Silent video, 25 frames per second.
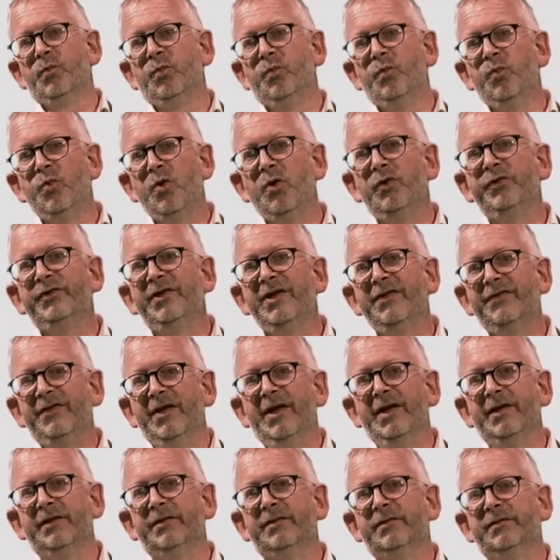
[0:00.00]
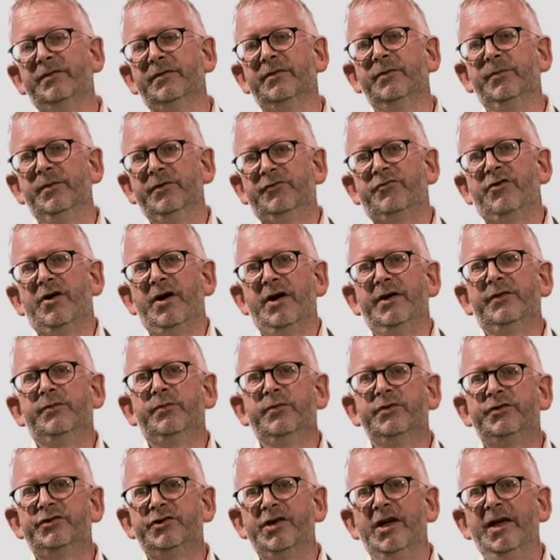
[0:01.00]
What is it that we're trying
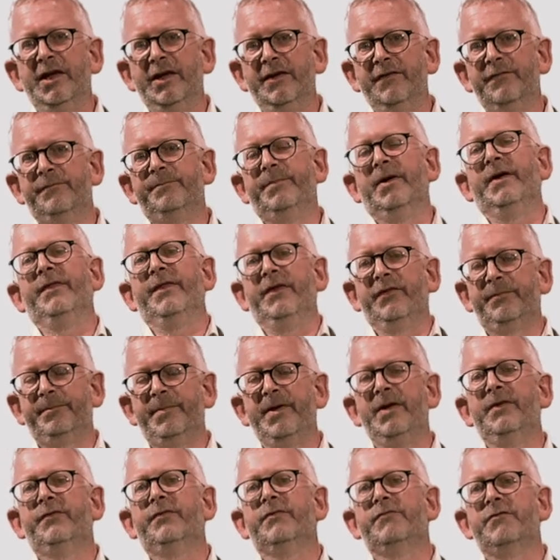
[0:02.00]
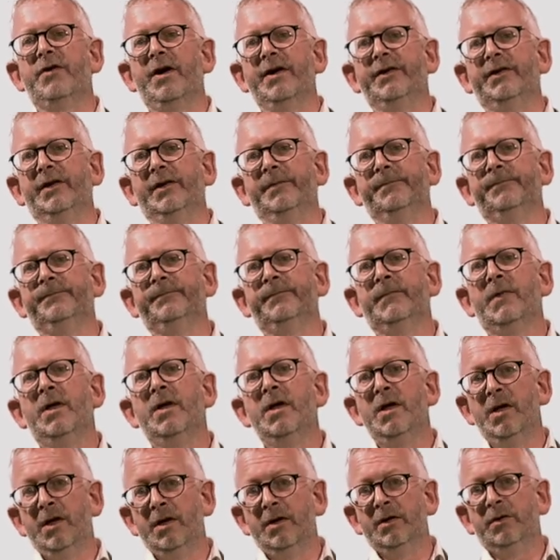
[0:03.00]
to achieve by this piece of writing?
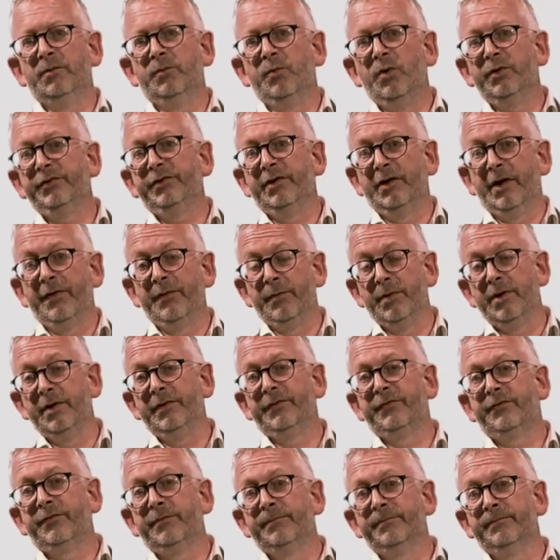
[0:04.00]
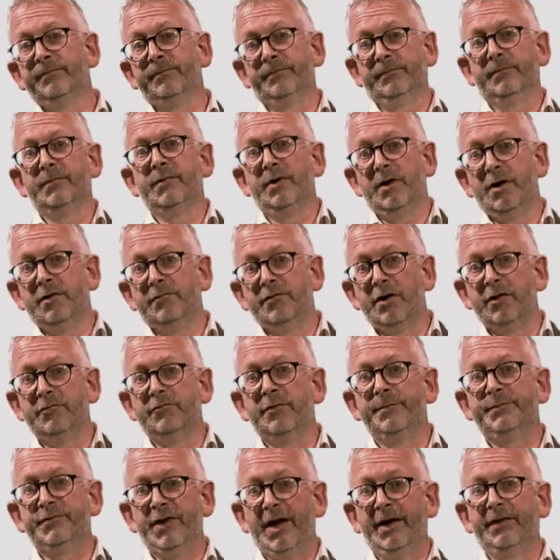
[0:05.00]
What, in other words, are
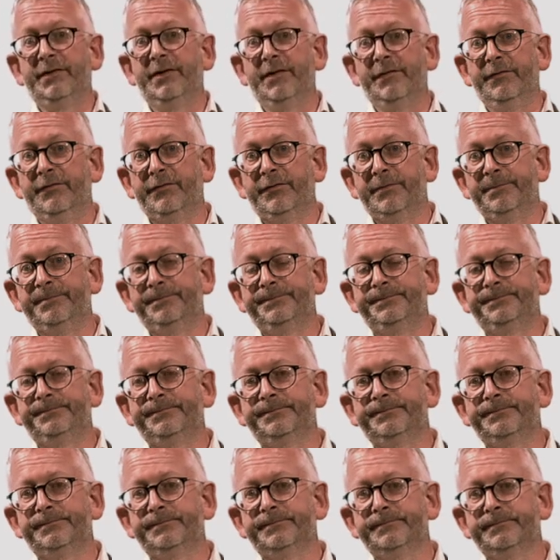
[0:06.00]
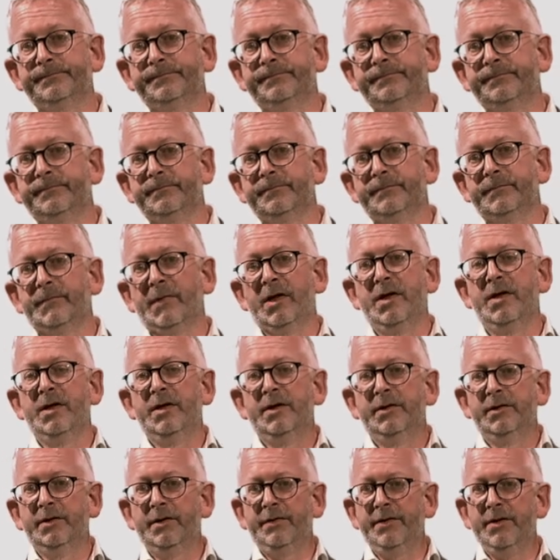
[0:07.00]
our objectives?
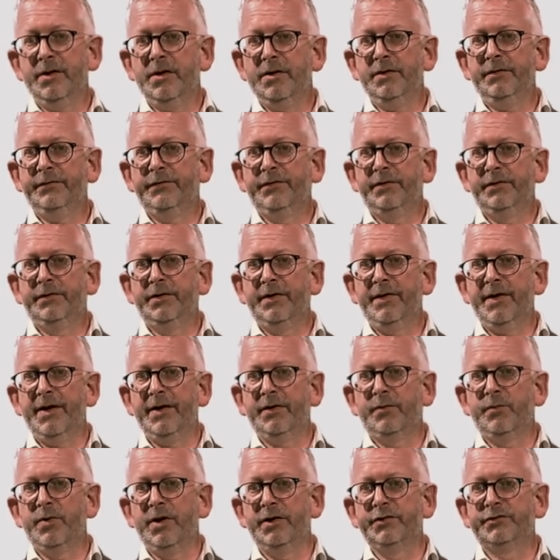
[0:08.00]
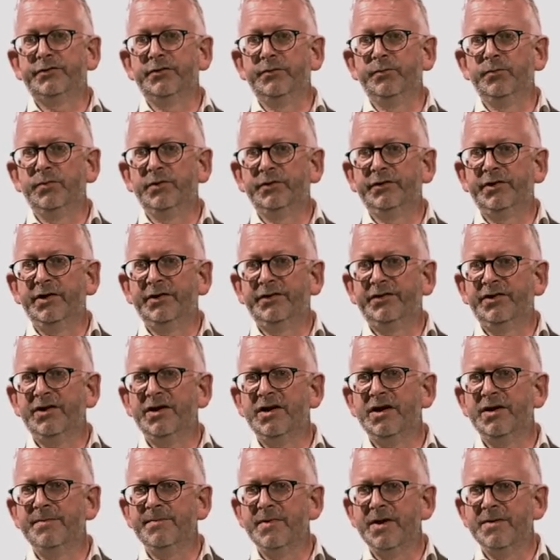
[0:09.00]
Now, the answer to that question will
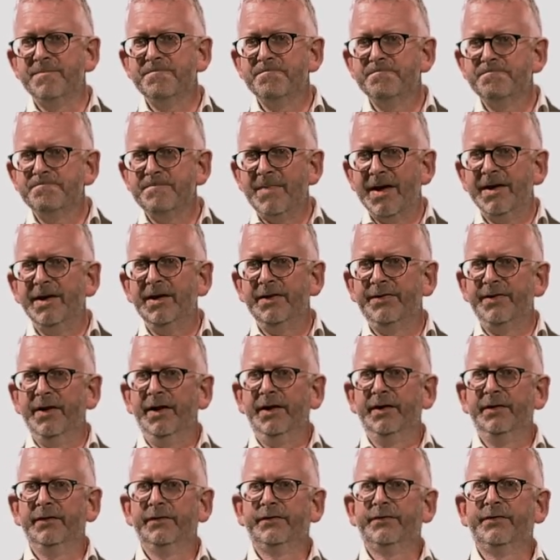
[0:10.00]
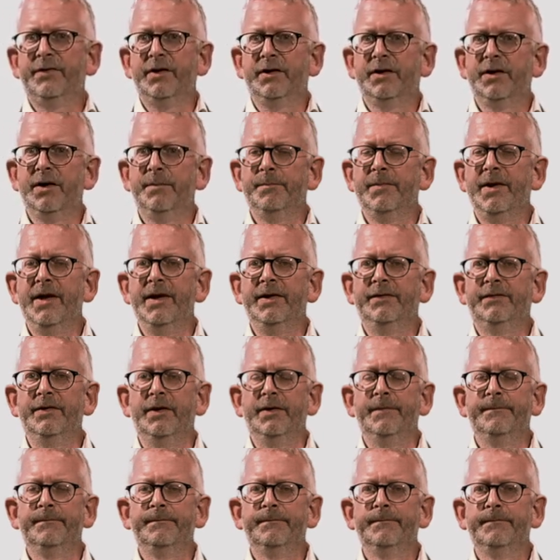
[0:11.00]
determine many things that come
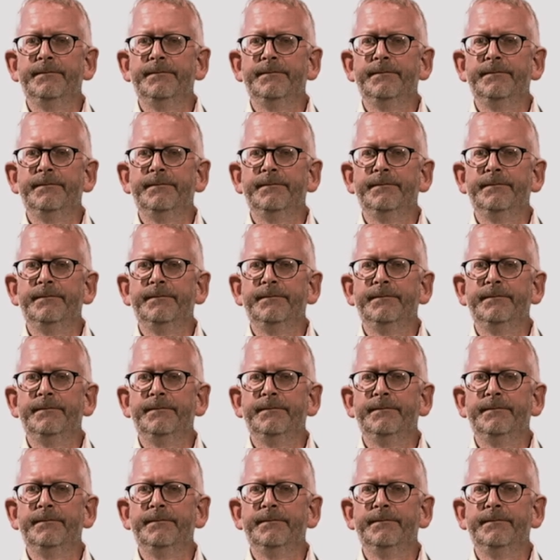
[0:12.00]
later.